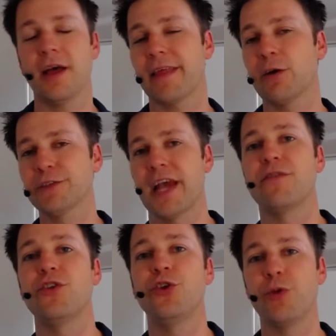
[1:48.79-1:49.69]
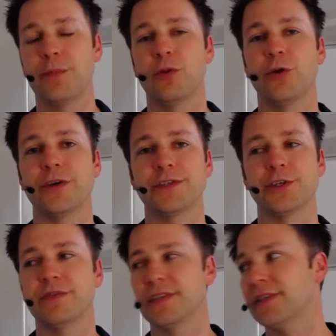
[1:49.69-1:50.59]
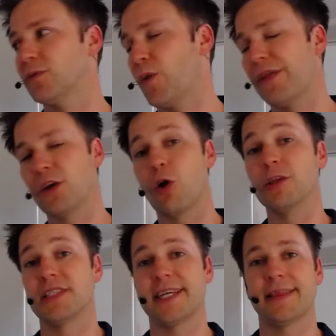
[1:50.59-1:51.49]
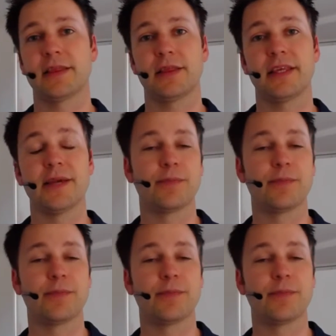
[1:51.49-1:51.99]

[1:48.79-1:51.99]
They also have new employer services where the goal is to get the